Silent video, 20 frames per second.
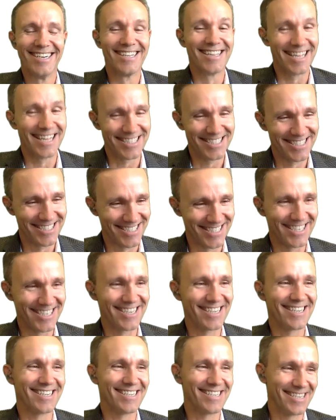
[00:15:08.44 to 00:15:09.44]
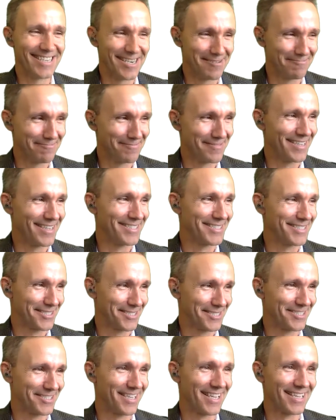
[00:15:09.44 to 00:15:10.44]
That's yep,
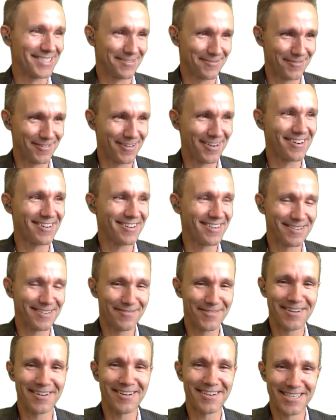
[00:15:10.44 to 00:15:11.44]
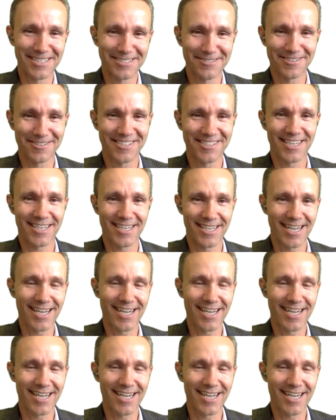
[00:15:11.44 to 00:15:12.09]
that's very, very interesting.